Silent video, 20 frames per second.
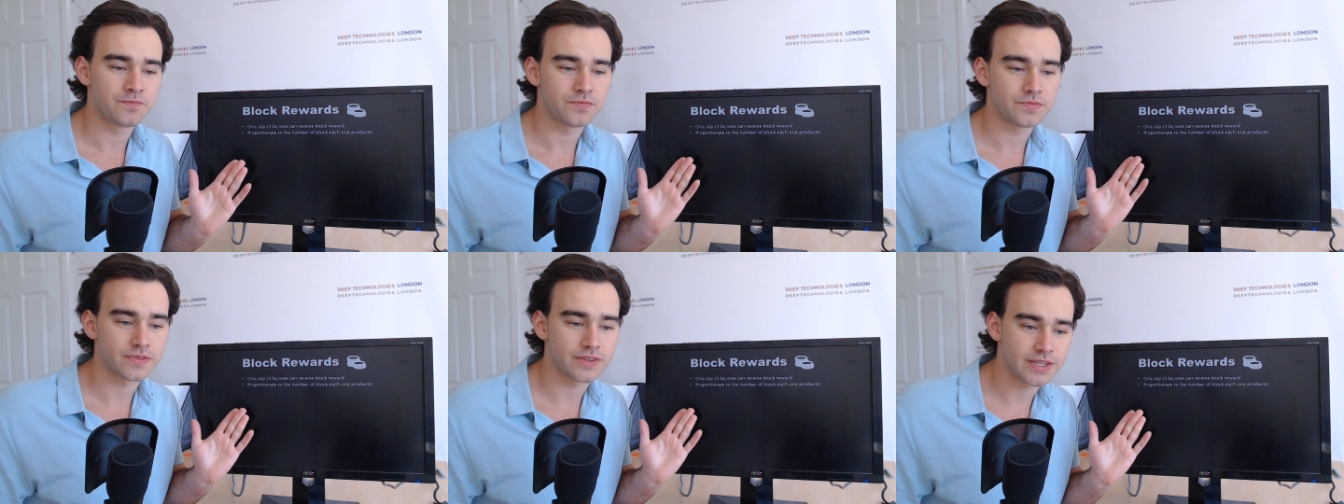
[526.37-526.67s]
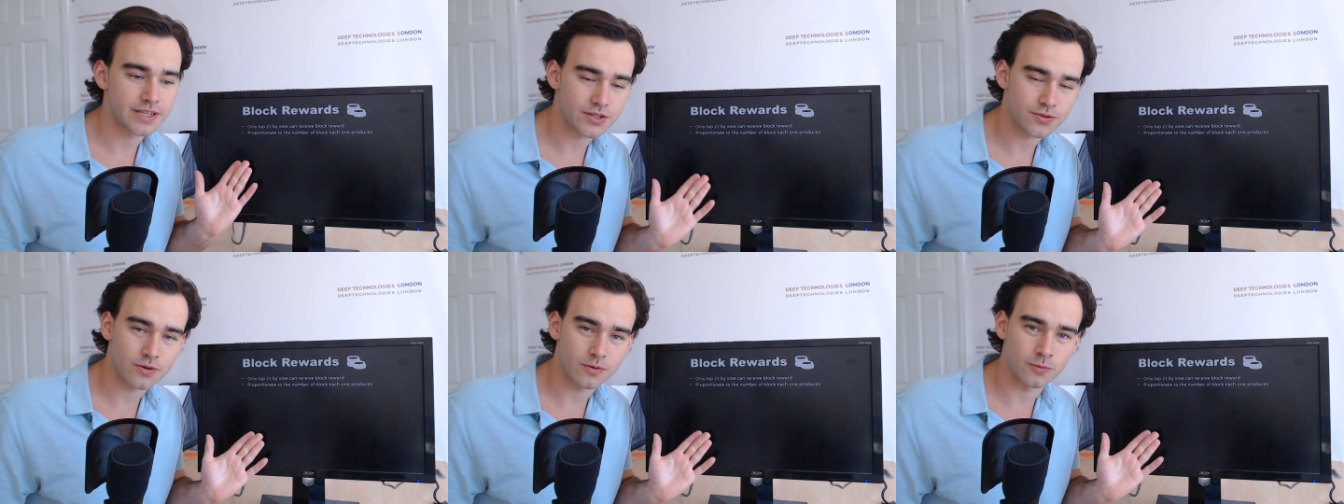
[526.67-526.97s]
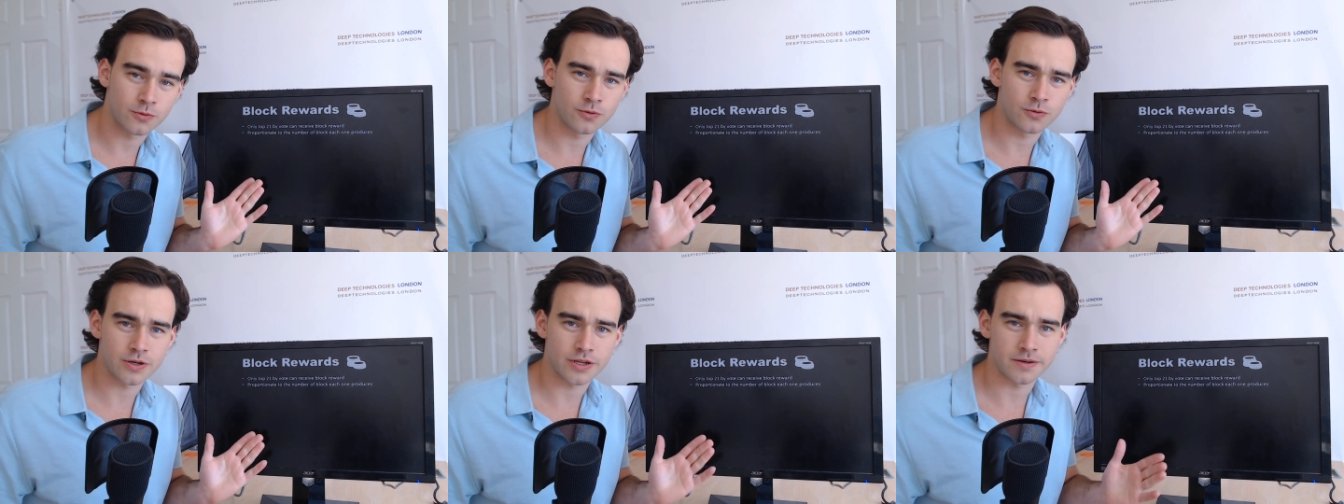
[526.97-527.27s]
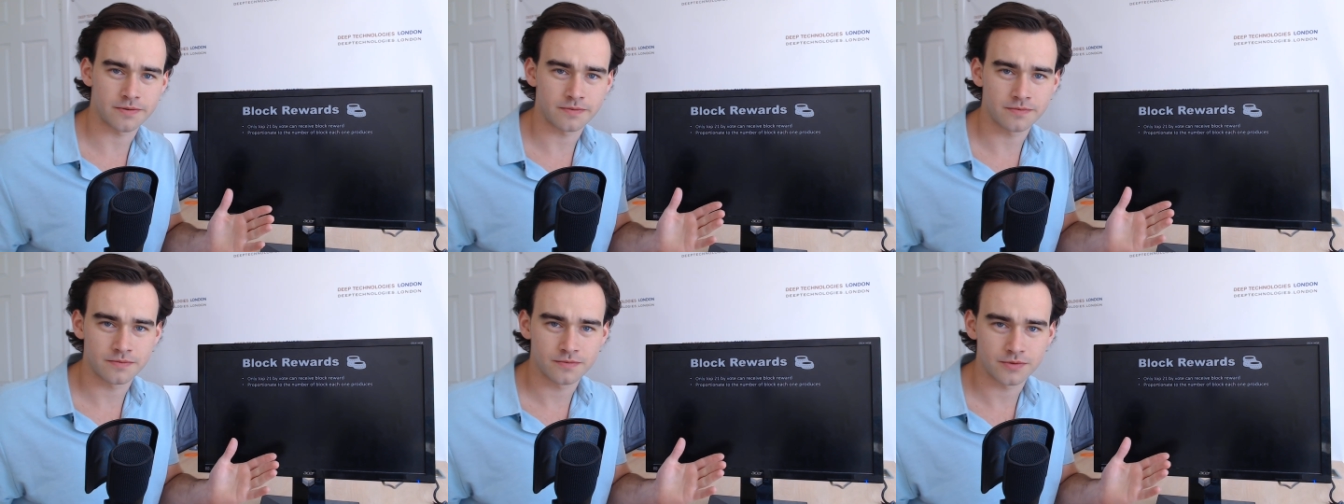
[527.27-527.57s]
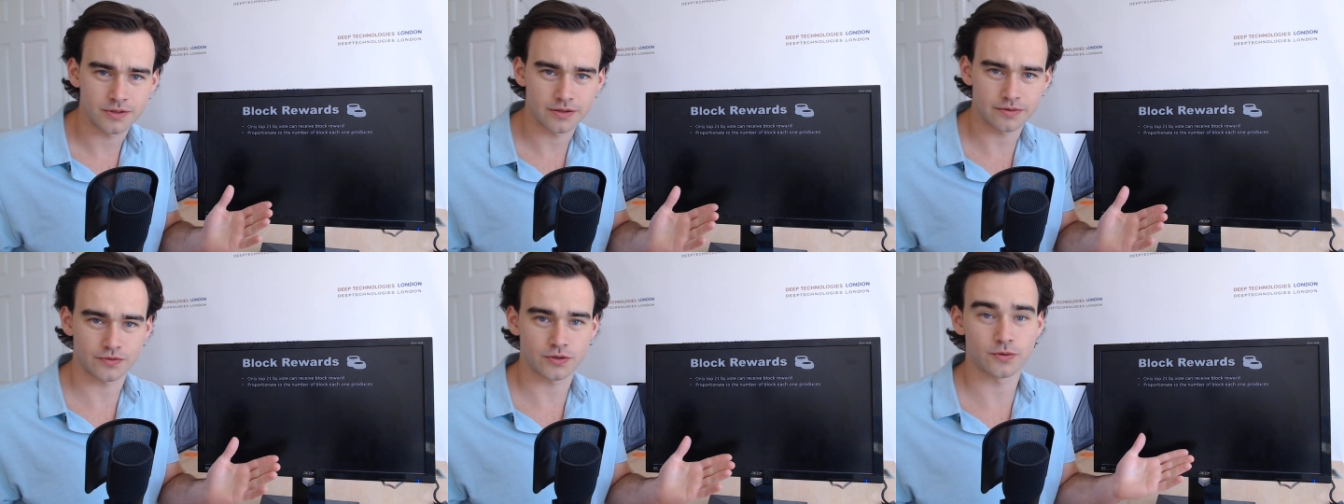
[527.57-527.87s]
this reward, and
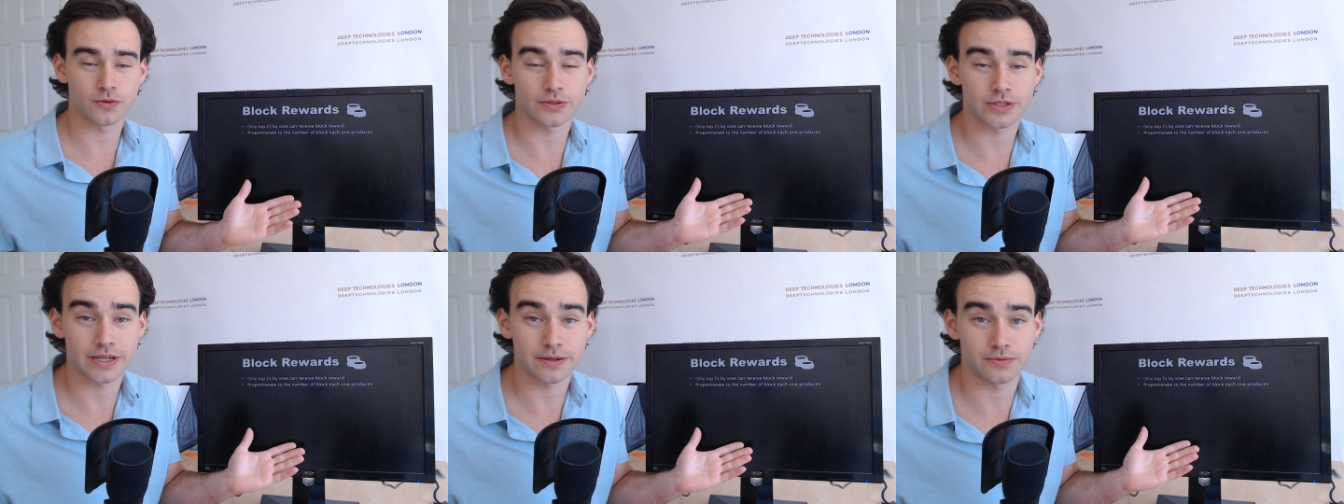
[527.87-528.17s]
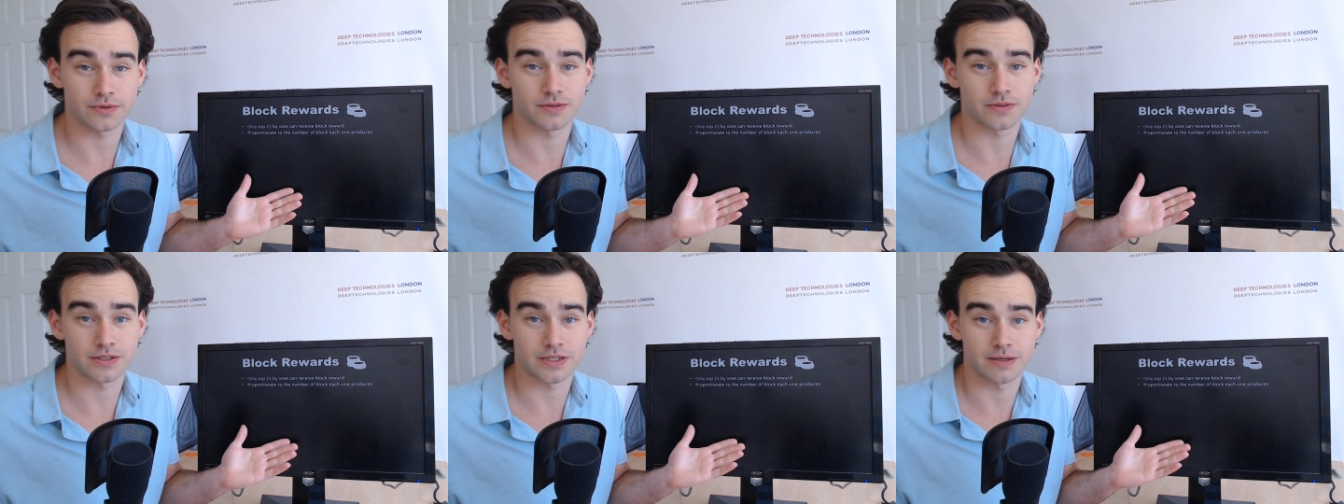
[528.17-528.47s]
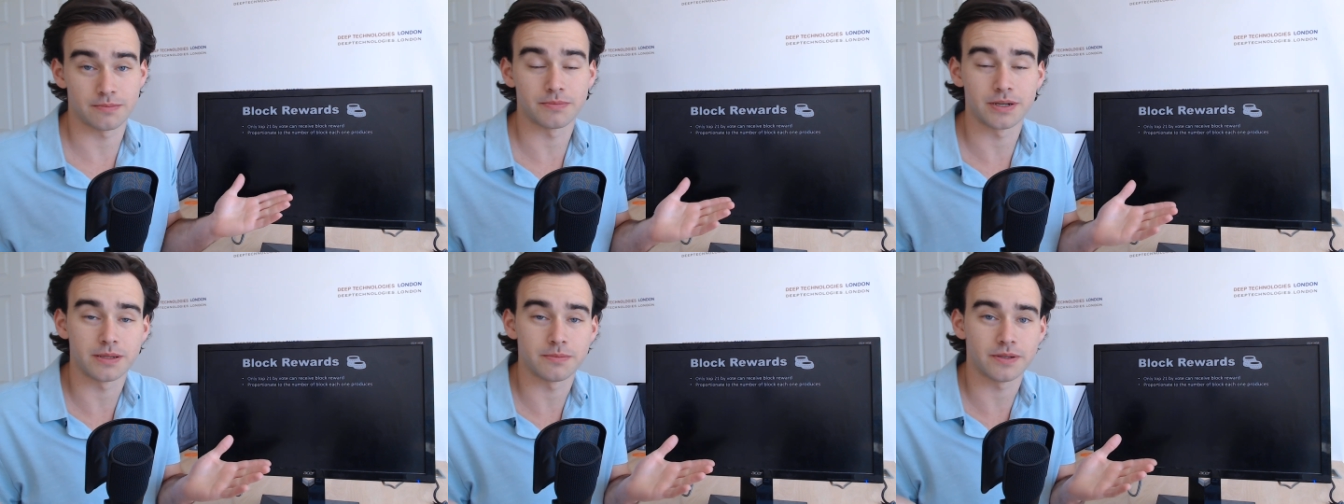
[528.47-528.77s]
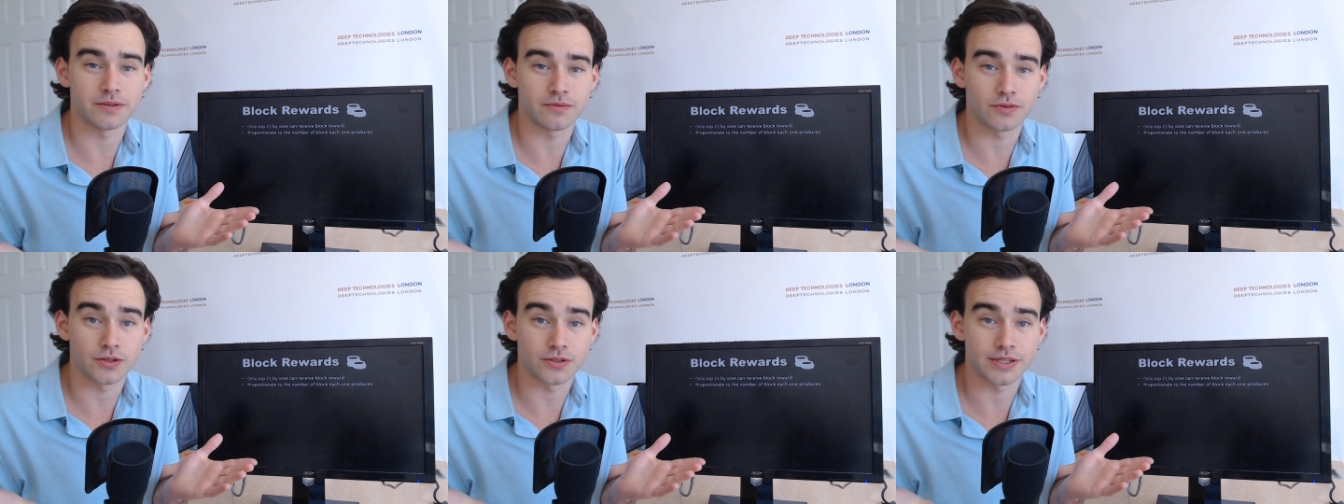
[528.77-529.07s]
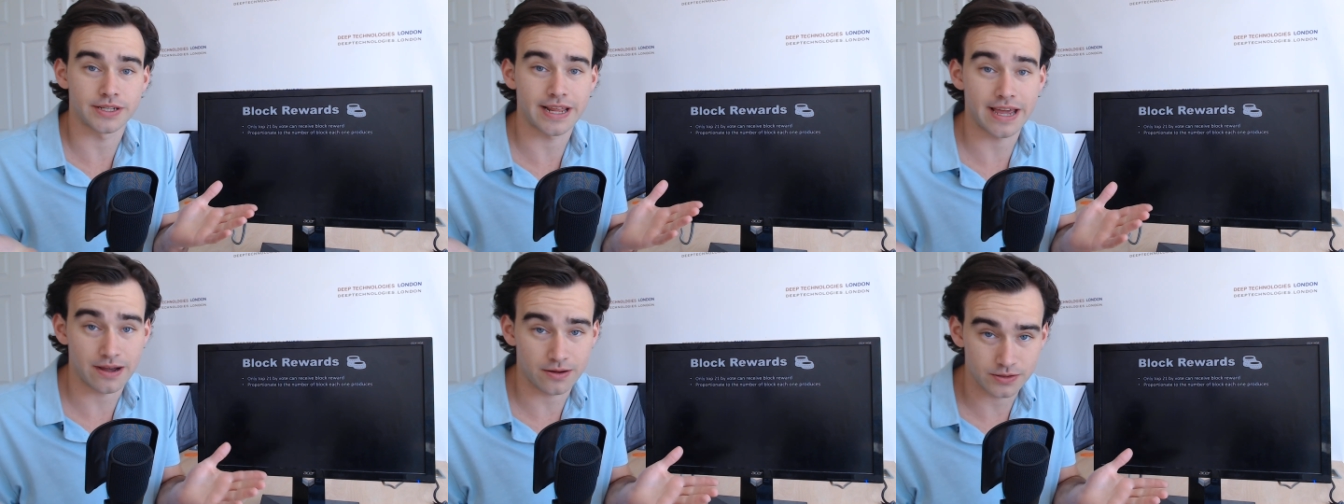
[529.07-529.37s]
of course they would simply be
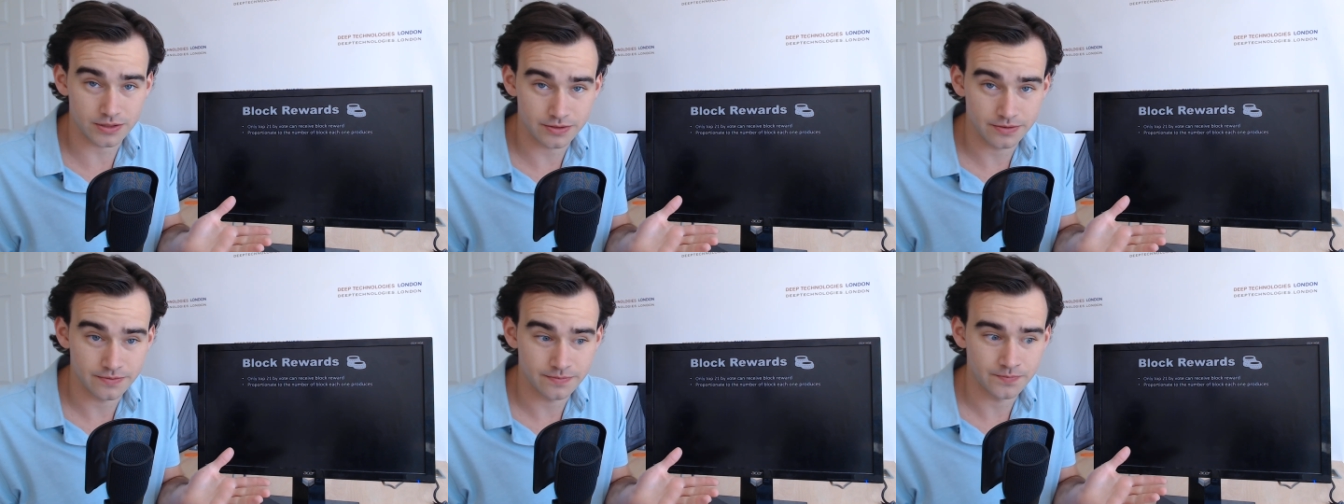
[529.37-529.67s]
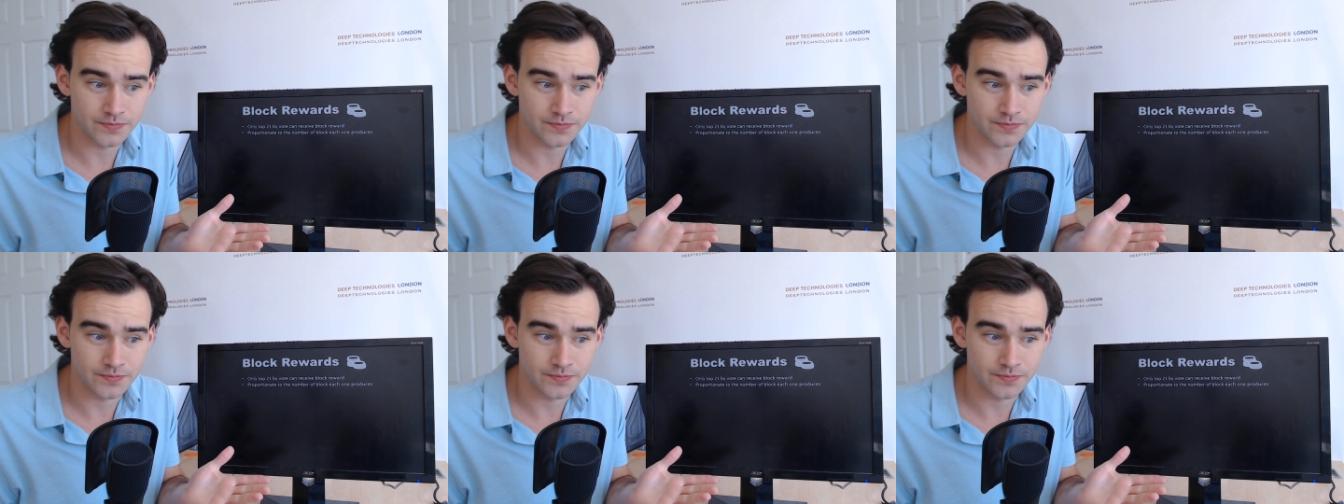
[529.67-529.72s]
voted out,